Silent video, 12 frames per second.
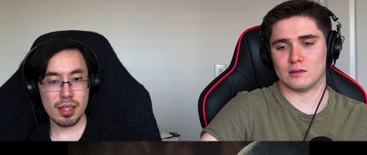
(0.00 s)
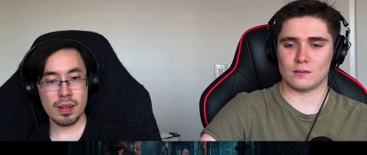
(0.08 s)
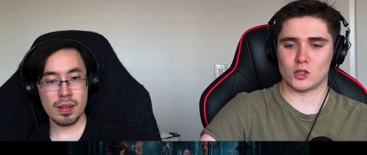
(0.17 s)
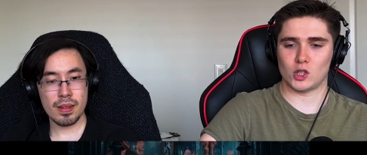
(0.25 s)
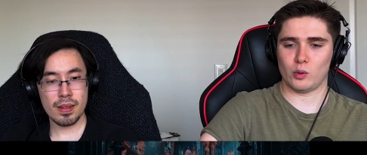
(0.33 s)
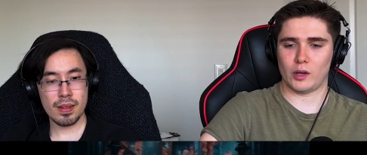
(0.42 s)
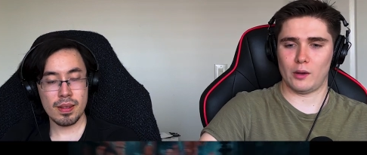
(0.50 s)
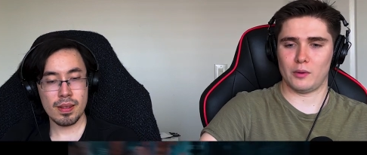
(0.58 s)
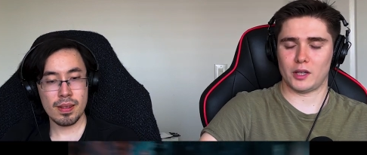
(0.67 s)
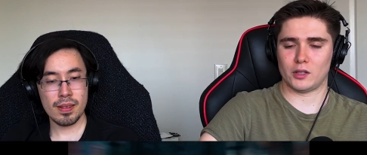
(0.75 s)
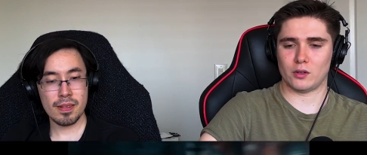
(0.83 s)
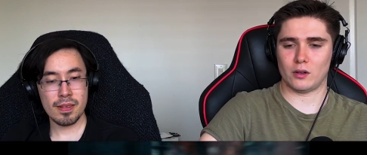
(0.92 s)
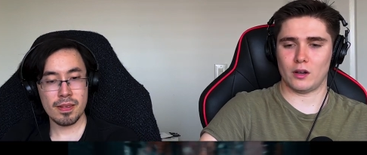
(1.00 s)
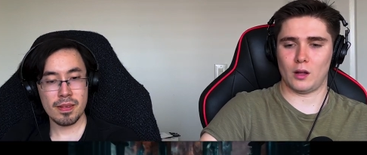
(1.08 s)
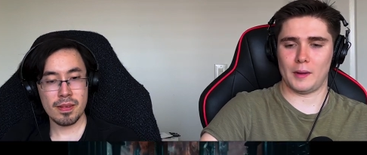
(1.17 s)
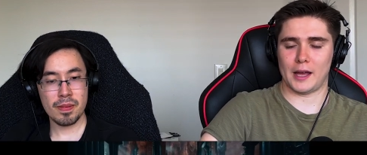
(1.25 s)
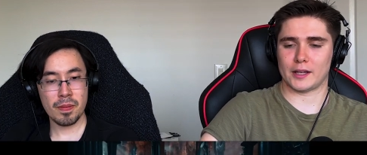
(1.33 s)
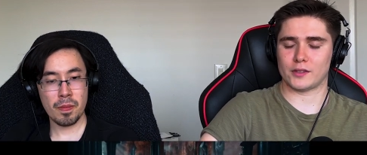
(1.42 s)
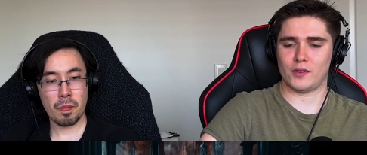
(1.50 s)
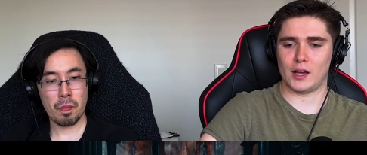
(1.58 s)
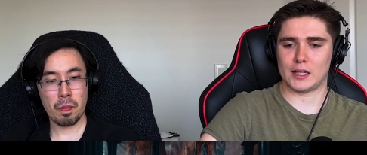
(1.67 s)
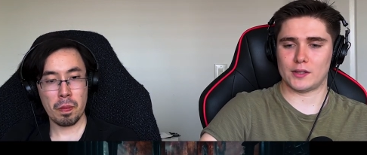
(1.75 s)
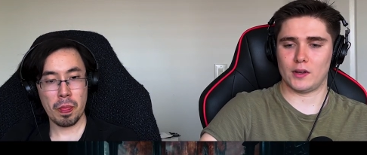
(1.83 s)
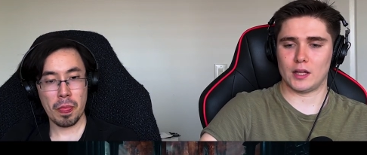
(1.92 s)
Speaker 1: It's okay, we can turn it all back. It's fine,
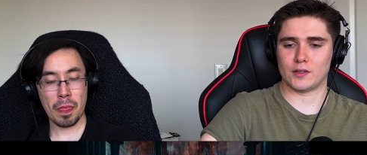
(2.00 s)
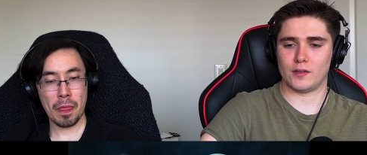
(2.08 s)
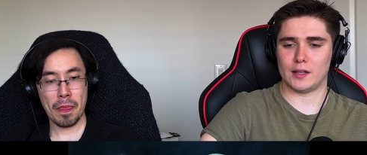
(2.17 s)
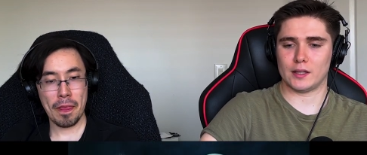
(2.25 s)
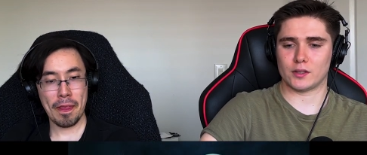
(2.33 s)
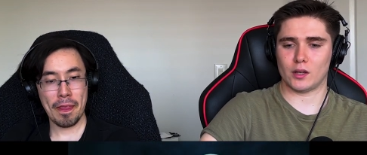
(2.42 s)
it's fine, it's fine. Let's